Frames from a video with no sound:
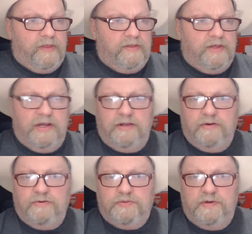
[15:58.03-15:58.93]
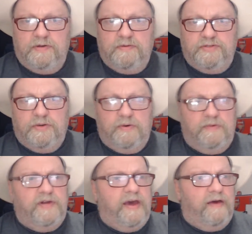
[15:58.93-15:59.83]
the needles were sort
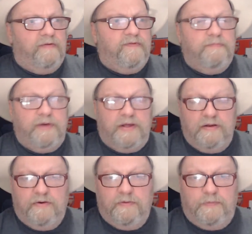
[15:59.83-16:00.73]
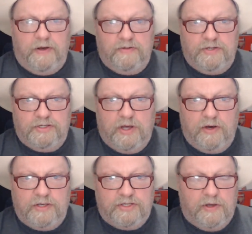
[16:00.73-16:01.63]
of renowned for being a little bit on the
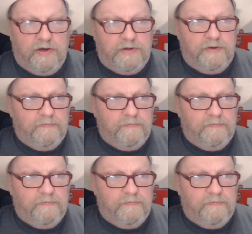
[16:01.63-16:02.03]
tight side.